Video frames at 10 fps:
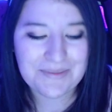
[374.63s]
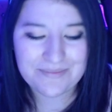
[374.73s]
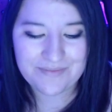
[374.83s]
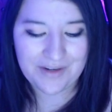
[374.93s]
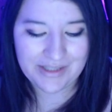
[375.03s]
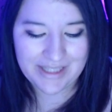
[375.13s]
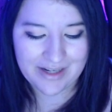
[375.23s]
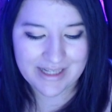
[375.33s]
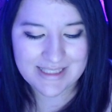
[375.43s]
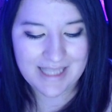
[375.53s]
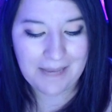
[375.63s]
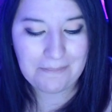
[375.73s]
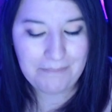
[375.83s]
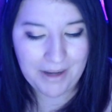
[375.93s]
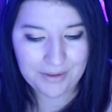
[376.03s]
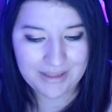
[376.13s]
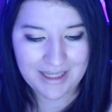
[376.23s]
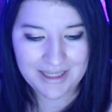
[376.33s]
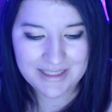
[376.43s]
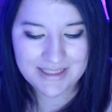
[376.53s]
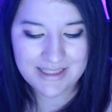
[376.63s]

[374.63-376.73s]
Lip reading: Very curious about that.